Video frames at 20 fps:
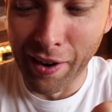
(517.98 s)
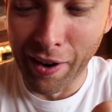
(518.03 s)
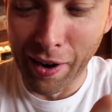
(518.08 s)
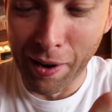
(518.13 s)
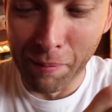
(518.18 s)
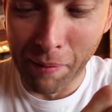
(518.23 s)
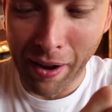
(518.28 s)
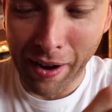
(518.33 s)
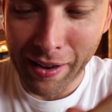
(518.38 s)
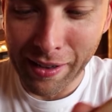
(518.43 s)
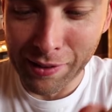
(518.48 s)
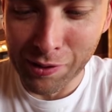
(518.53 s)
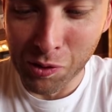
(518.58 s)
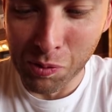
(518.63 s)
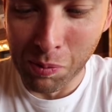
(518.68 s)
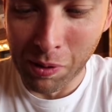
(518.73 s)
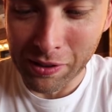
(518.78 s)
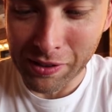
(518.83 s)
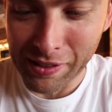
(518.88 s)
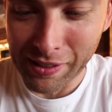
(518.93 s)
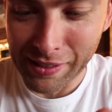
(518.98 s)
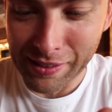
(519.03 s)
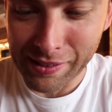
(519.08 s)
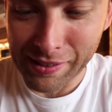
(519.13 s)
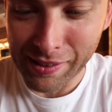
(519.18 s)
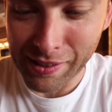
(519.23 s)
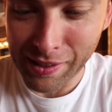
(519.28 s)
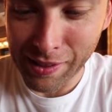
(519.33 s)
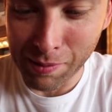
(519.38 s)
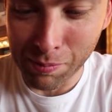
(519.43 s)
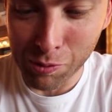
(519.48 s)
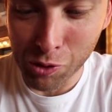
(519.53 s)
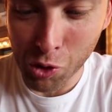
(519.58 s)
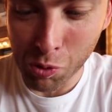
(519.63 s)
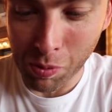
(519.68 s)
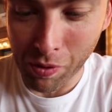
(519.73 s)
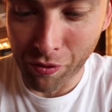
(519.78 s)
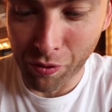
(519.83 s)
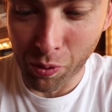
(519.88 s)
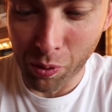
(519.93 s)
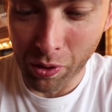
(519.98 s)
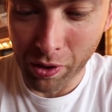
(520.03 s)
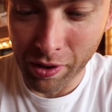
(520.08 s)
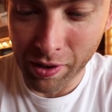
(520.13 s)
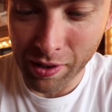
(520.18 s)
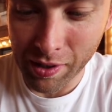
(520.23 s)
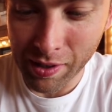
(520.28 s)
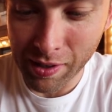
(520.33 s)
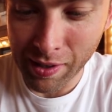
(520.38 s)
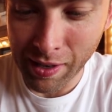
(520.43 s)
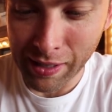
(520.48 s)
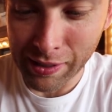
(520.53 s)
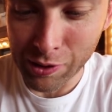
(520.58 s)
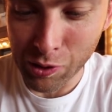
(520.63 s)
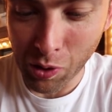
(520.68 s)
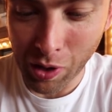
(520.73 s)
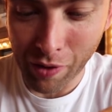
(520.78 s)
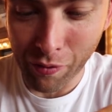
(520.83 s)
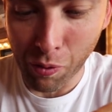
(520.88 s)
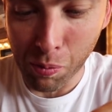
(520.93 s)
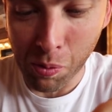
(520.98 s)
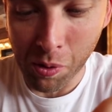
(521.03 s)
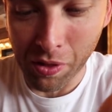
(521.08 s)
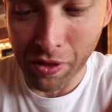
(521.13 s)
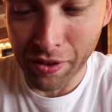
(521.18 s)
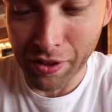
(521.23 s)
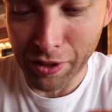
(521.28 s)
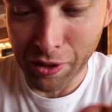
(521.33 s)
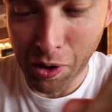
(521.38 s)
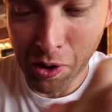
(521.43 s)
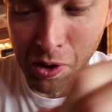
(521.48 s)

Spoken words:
right, I'm not gonna eat too much of this. I'm super full, and I still have one more thing to go.